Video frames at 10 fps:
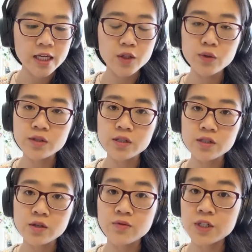
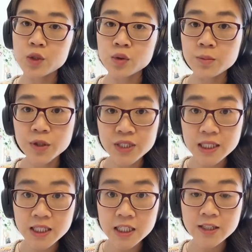uses of visual
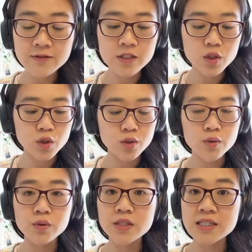motifs,
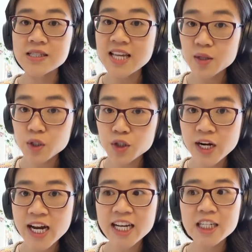to the
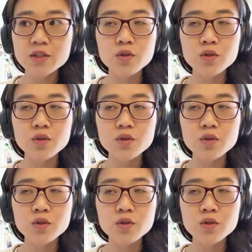soundtrack,